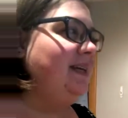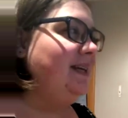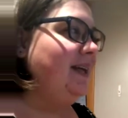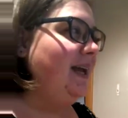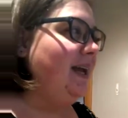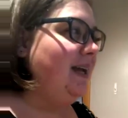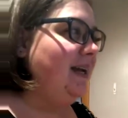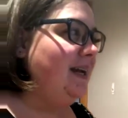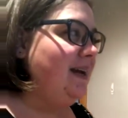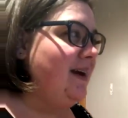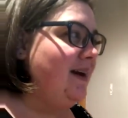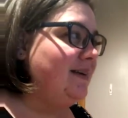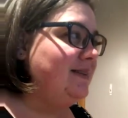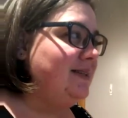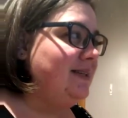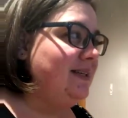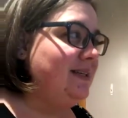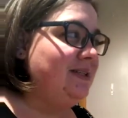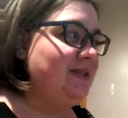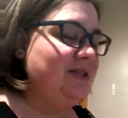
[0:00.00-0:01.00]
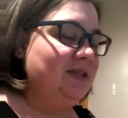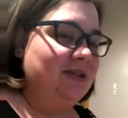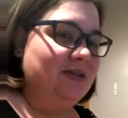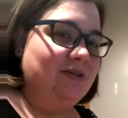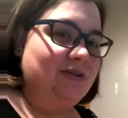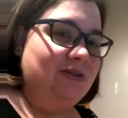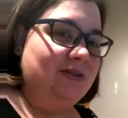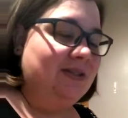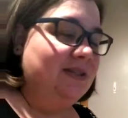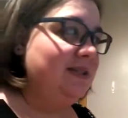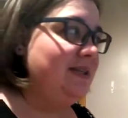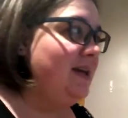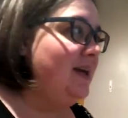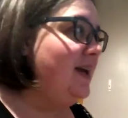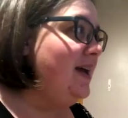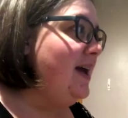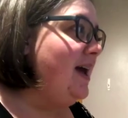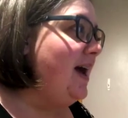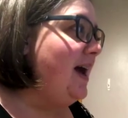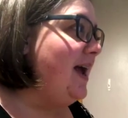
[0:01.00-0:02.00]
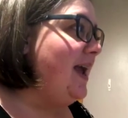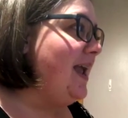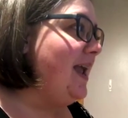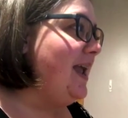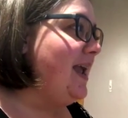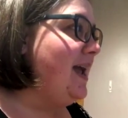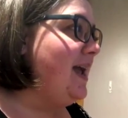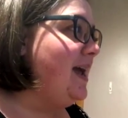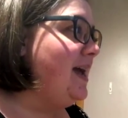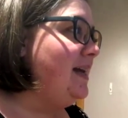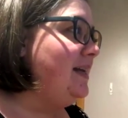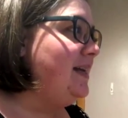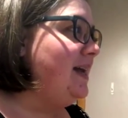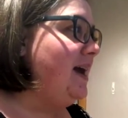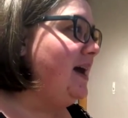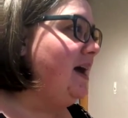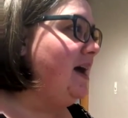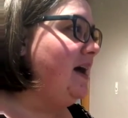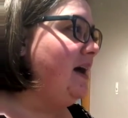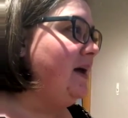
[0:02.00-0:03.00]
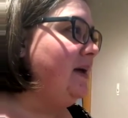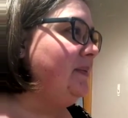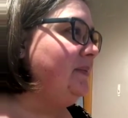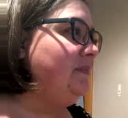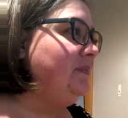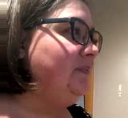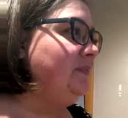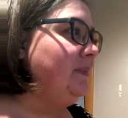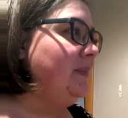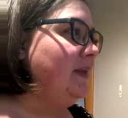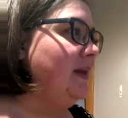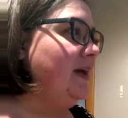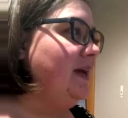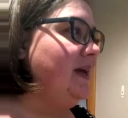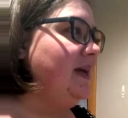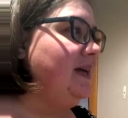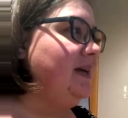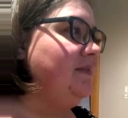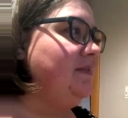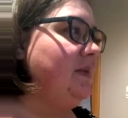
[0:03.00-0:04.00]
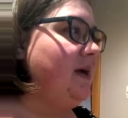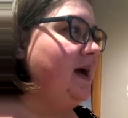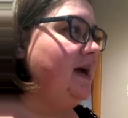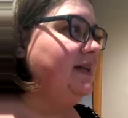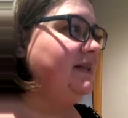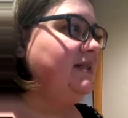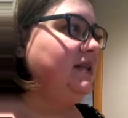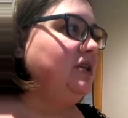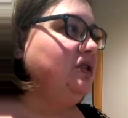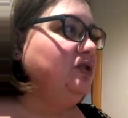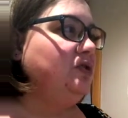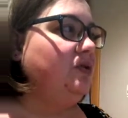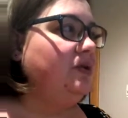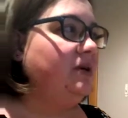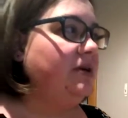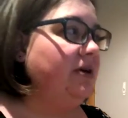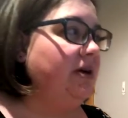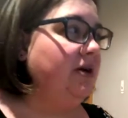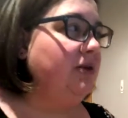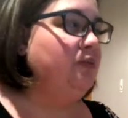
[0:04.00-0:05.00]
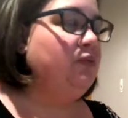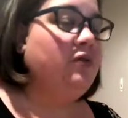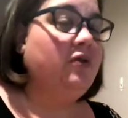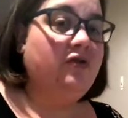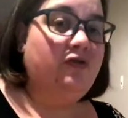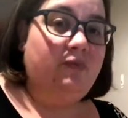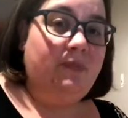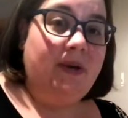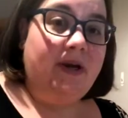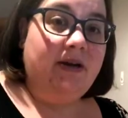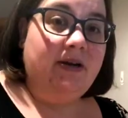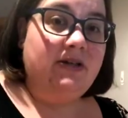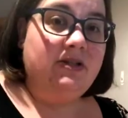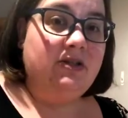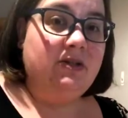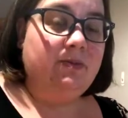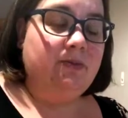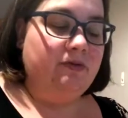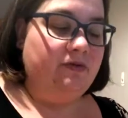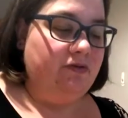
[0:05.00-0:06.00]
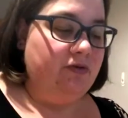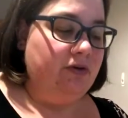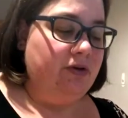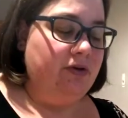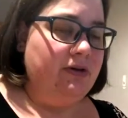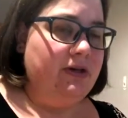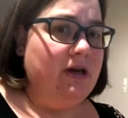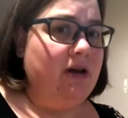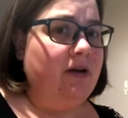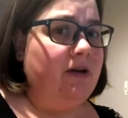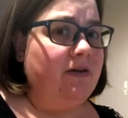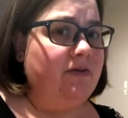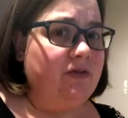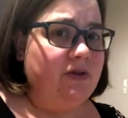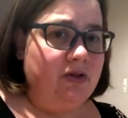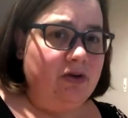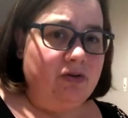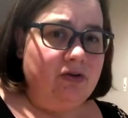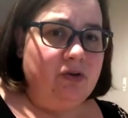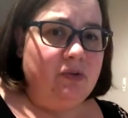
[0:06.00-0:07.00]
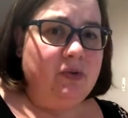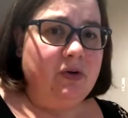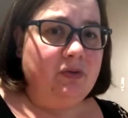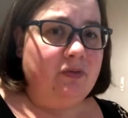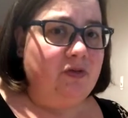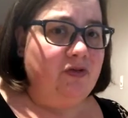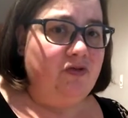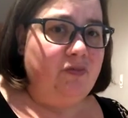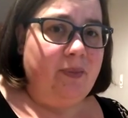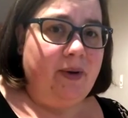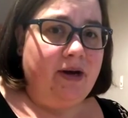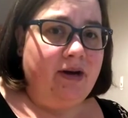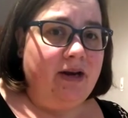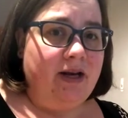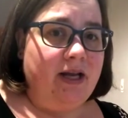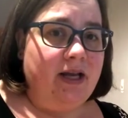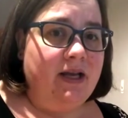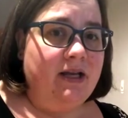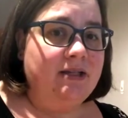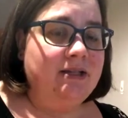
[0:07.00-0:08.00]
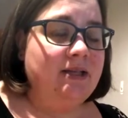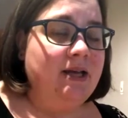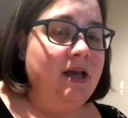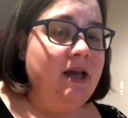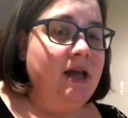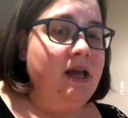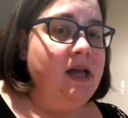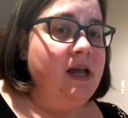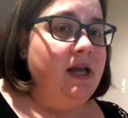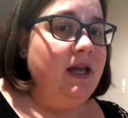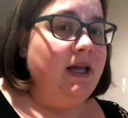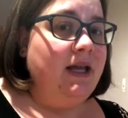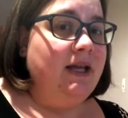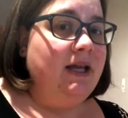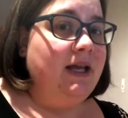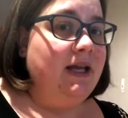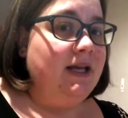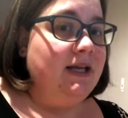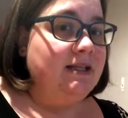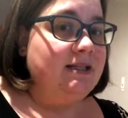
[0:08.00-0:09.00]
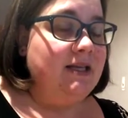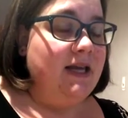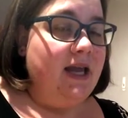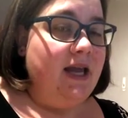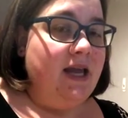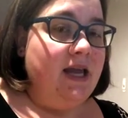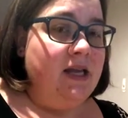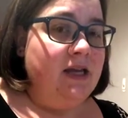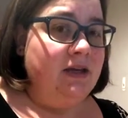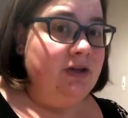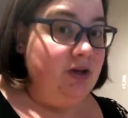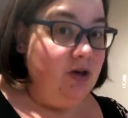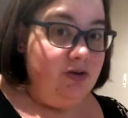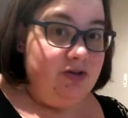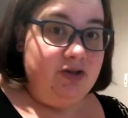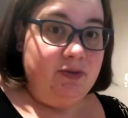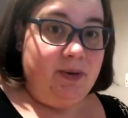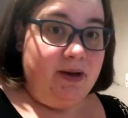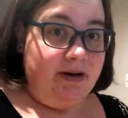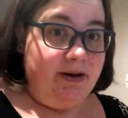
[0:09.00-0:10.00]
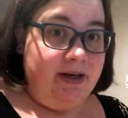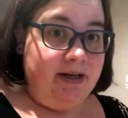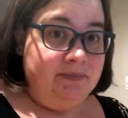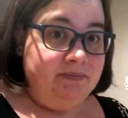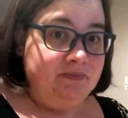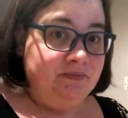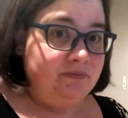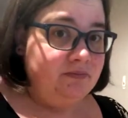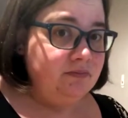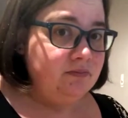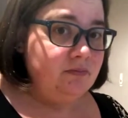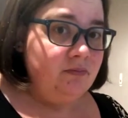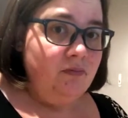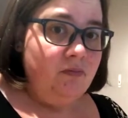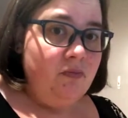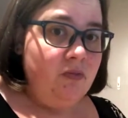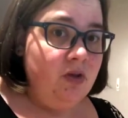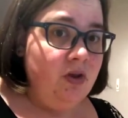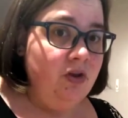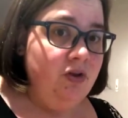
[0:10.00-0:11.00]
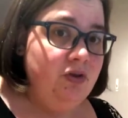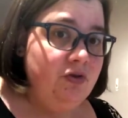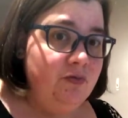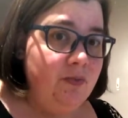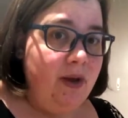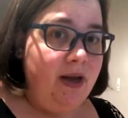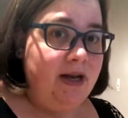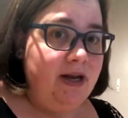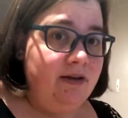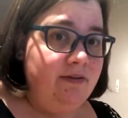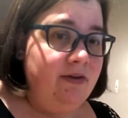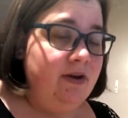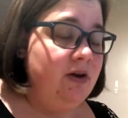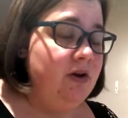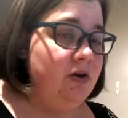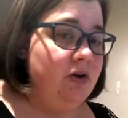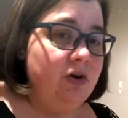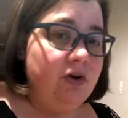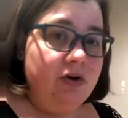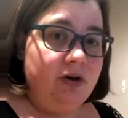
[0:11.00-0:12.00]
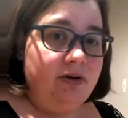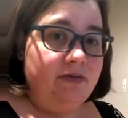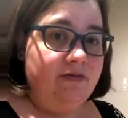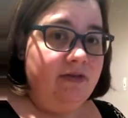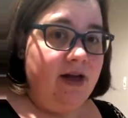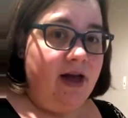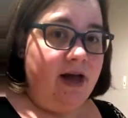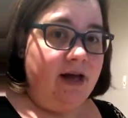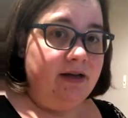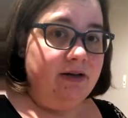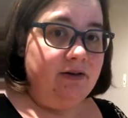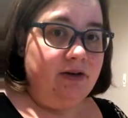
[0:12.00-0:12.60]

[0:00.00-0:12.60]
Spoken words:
antioxidant juice, and it combines the extraordinary wolfberry superfruit. Now, if you don't know what a wolfberry is, it is a goji berry. You might have heard of that